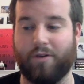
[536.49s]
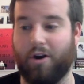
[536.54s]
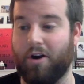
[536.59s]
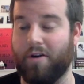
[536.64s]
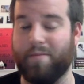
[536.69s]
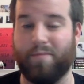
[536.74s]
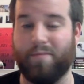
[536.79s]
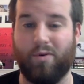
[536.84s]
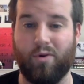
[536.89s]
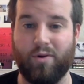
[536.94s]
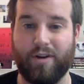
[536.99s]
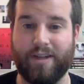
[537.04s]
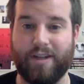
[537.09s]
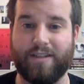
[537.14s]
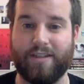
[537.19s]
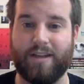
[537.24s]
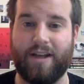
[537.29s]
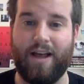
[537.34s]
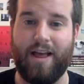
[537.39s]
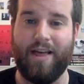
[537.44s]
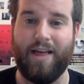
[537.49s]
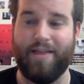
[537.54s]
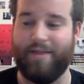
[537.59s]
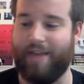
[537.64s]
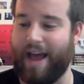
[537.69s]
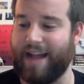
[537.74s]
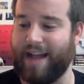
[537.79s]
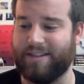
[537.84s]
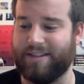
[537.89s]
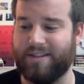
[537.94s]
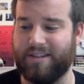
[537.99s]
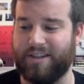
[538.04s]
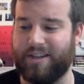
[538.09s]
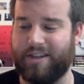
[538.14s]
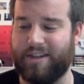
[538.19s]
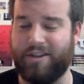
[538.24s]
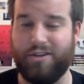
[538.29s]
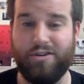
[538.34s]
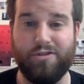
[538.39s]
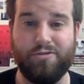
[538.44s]
are important, that's a
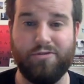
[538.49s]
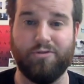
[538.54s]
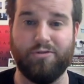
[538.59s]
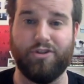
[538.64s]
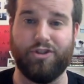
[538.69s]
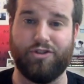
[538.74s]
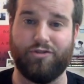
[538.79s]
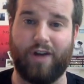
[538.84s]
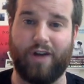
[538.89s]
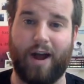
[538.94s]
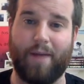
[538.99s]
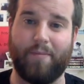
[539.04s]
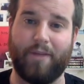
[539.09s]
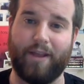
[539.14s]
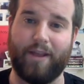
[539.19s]
huge drop.